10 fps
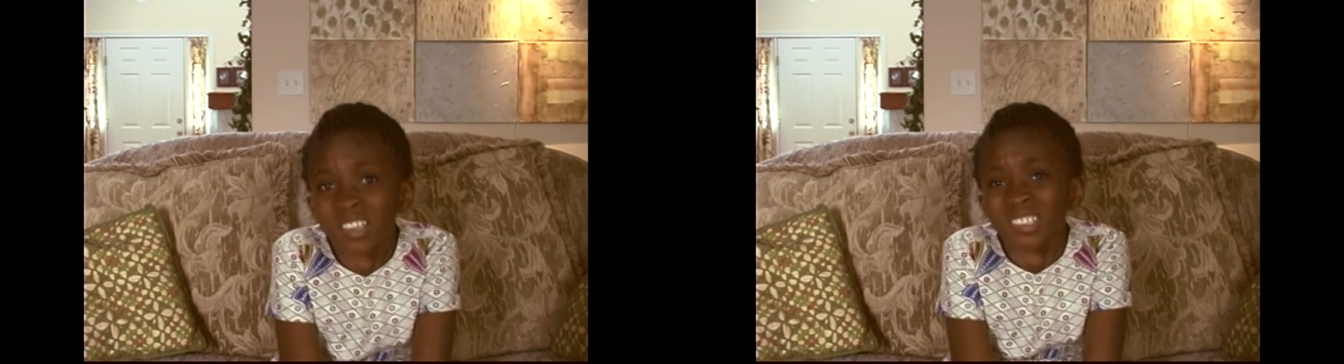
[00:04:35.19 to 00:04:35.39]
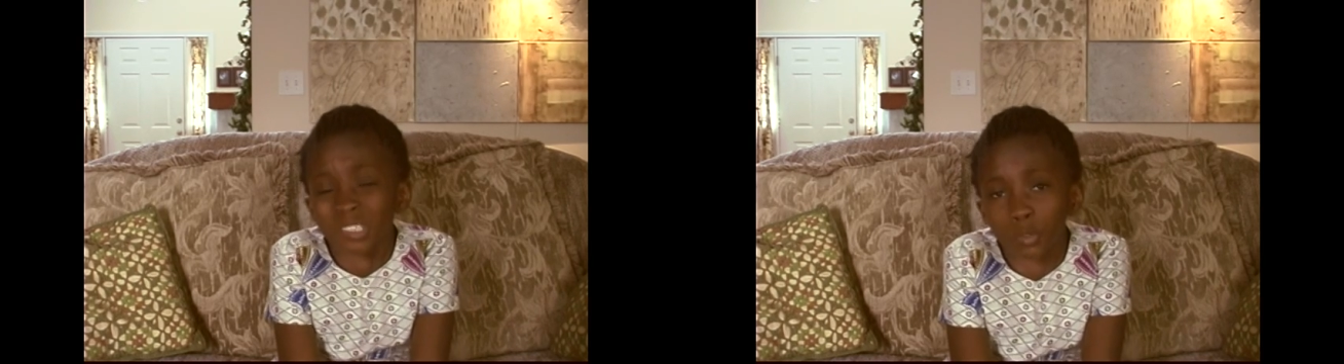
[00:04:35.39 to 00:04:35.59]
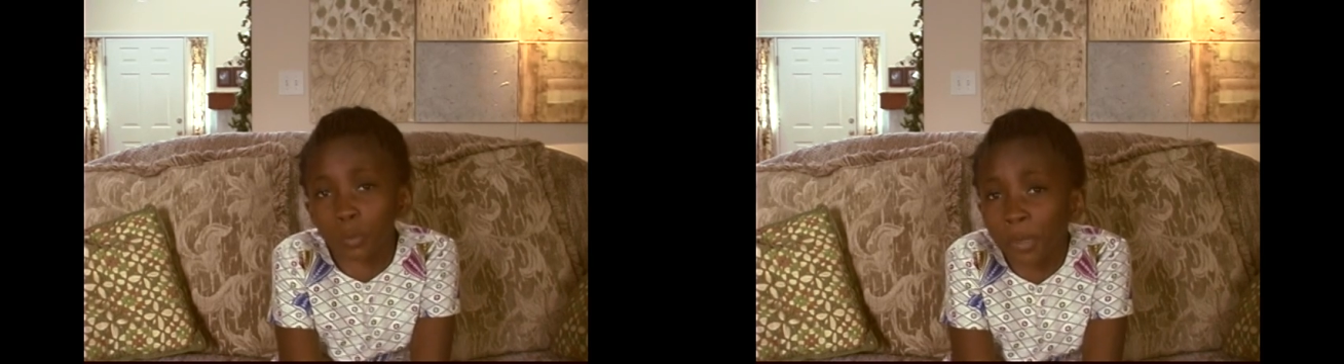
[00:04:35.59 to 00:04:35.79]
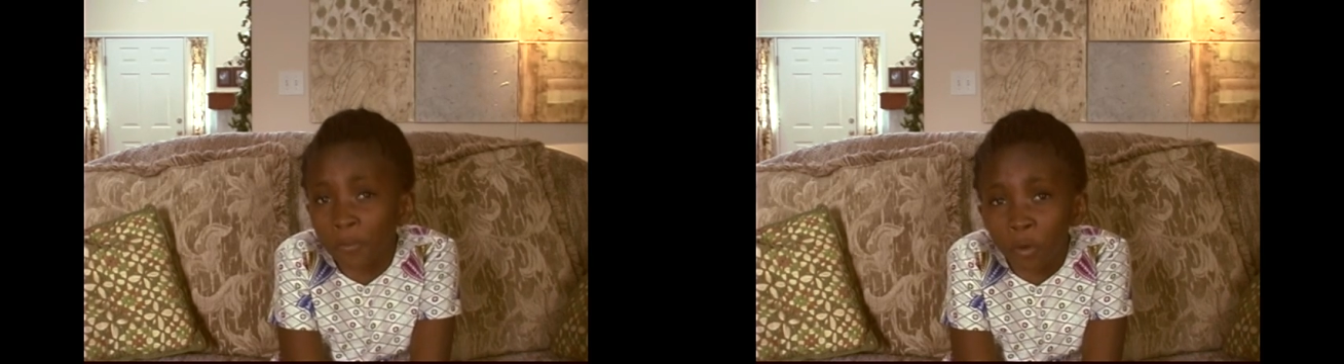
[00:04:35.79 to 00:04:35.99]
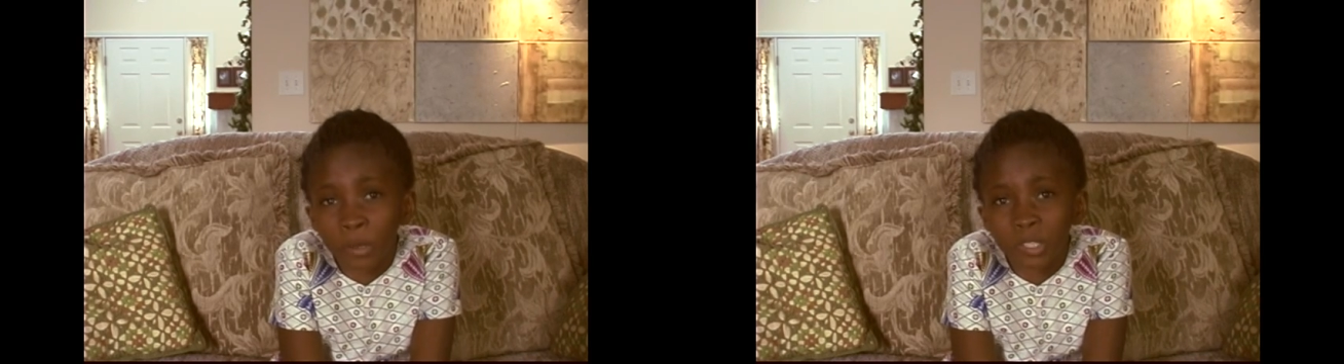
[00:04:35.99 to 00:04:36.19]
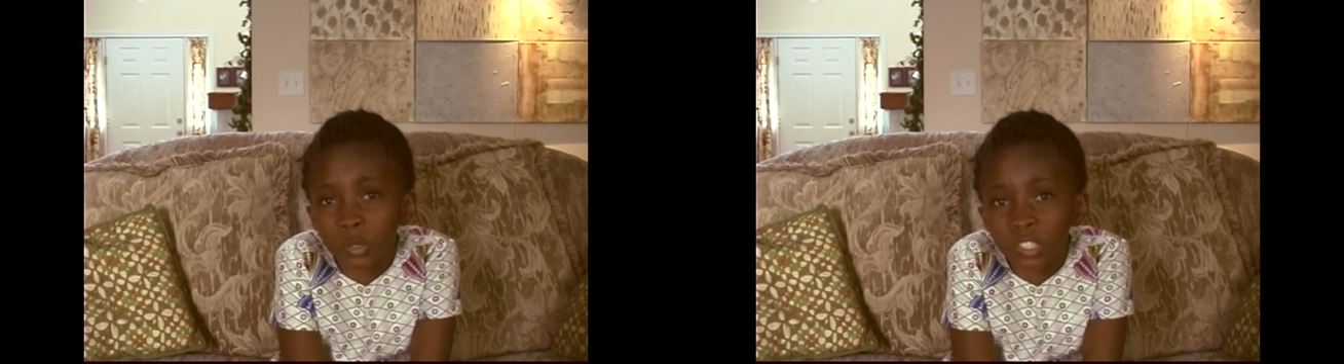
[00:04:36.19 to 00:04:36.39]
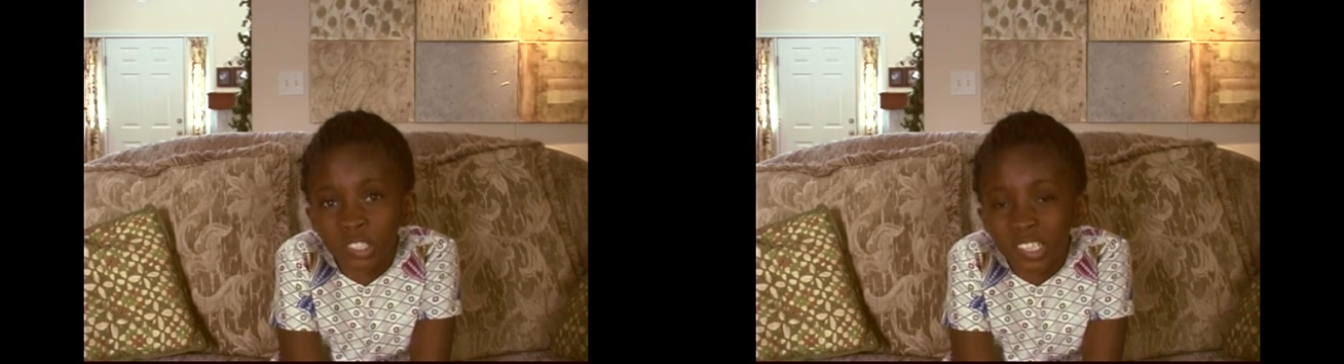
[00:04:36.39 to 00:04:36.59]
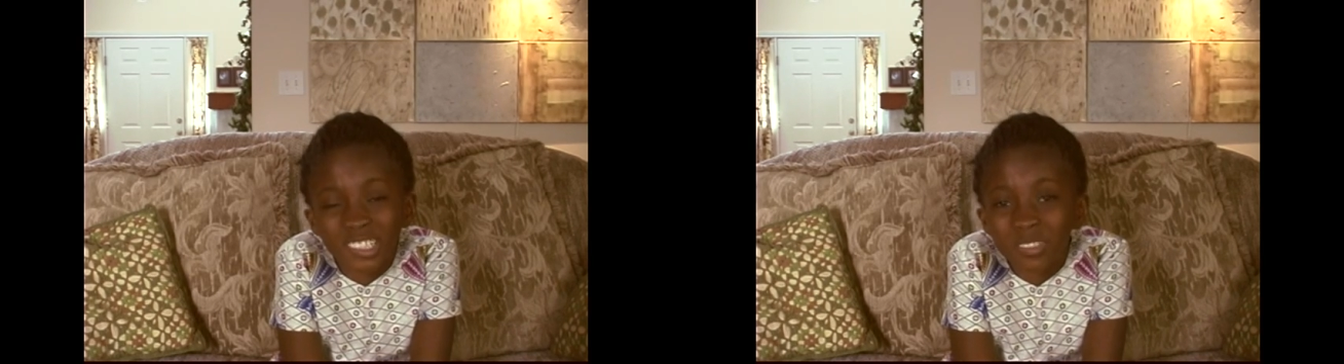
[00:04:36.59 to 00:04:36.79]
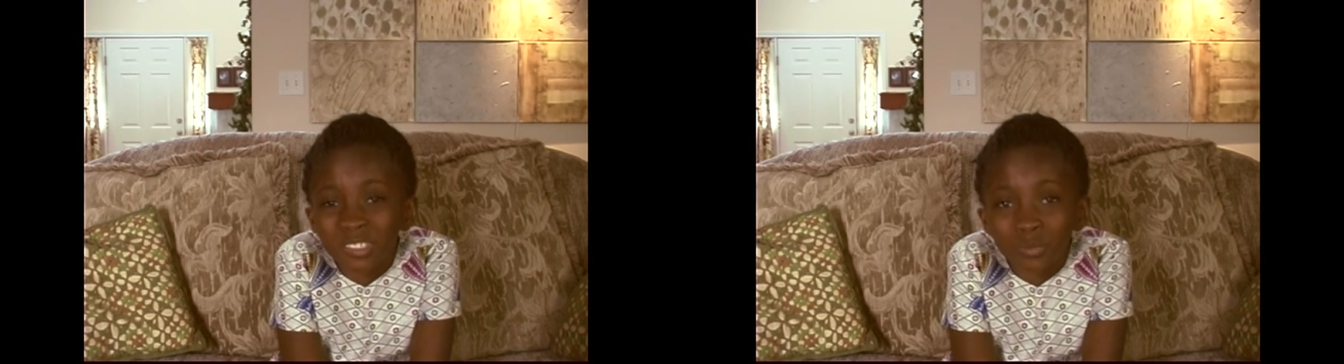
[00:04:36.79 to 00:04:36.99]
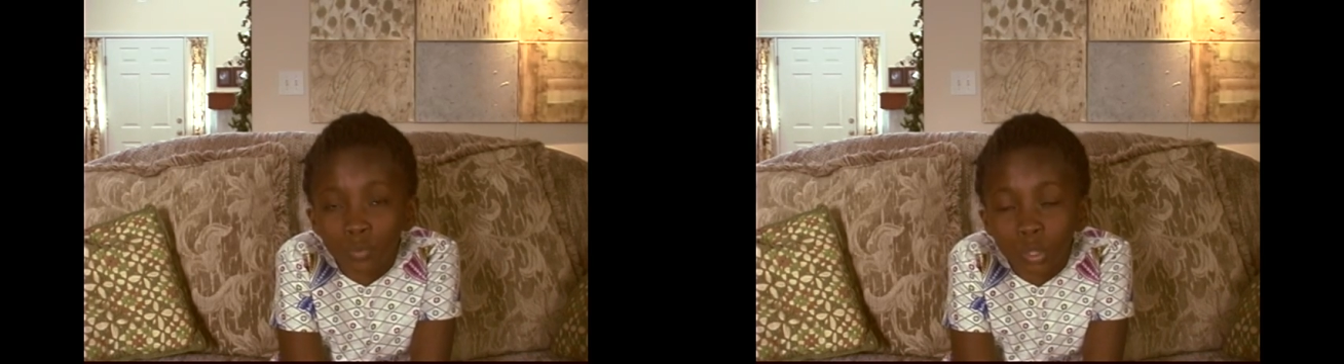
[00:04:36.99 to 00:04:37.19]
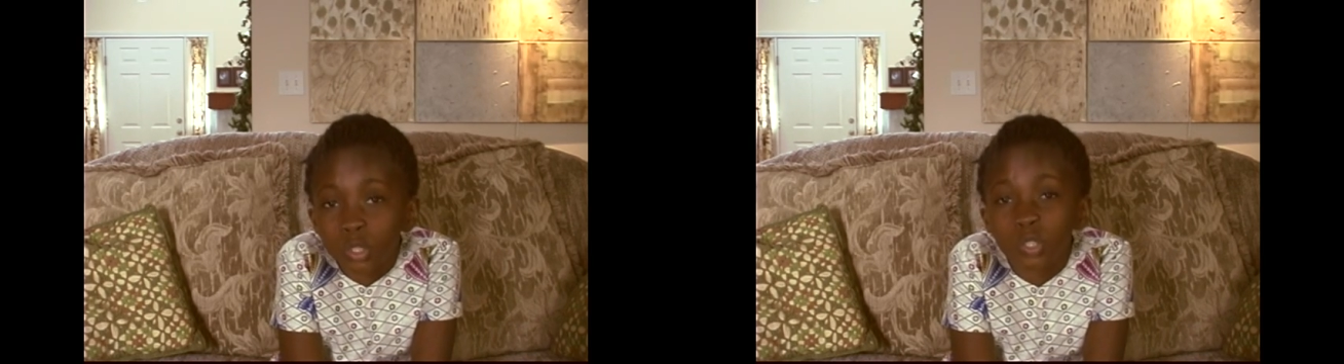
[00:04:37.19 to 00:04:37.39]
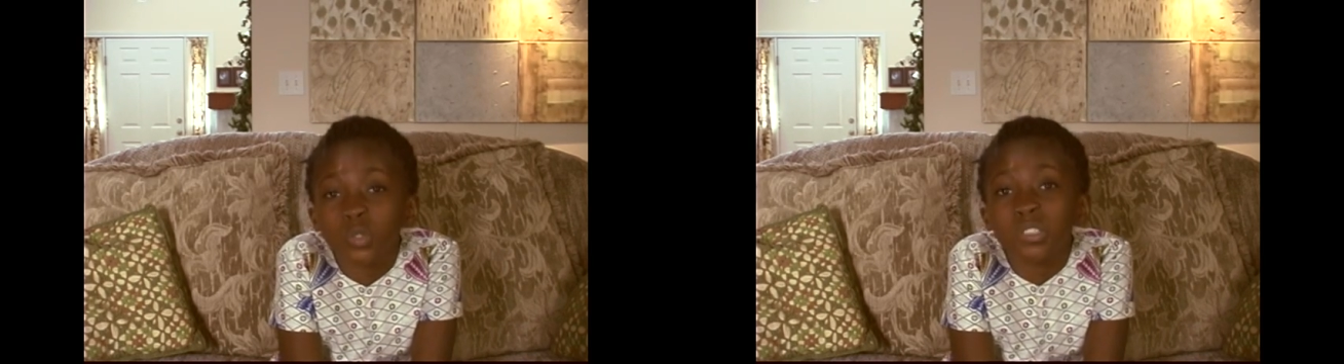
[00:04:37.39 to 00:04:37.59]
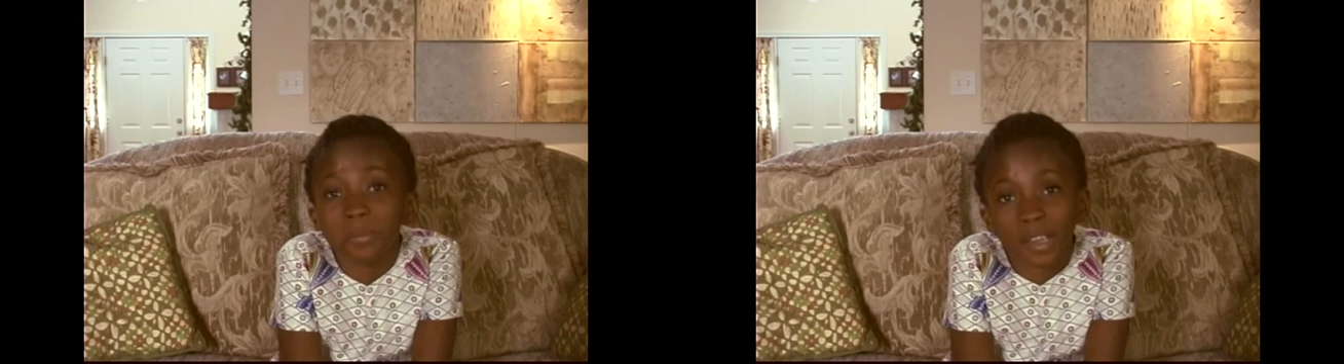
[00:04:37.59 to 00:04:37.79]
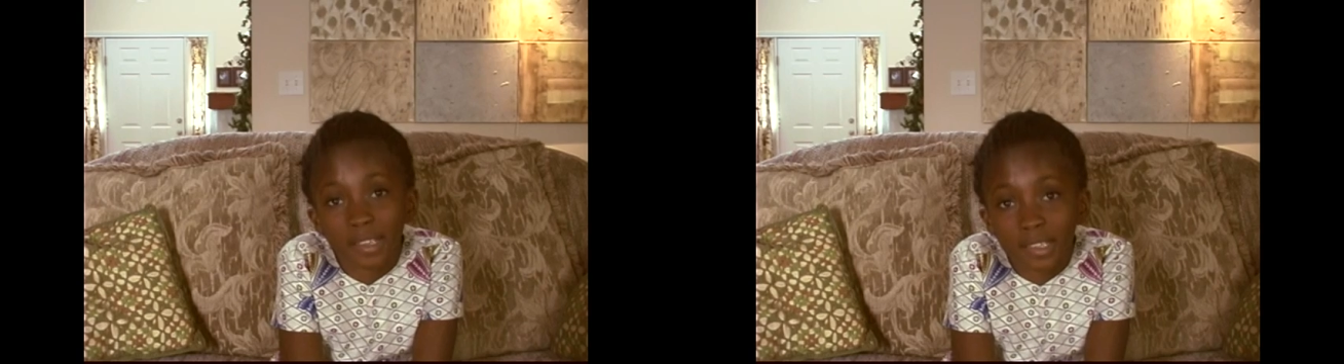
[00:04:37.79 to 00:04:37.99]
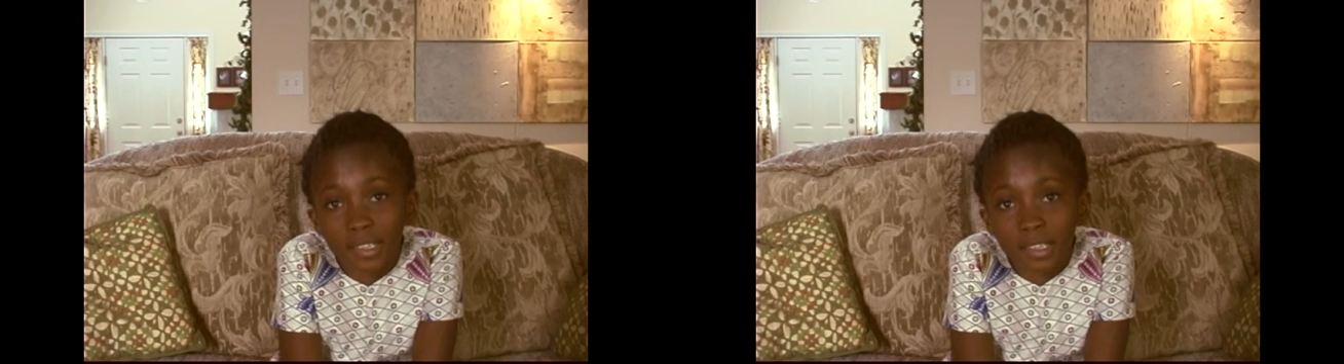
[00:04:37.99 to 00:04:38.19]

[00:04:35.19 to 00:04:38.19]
she will pay for it, so she doesn't want to lose money.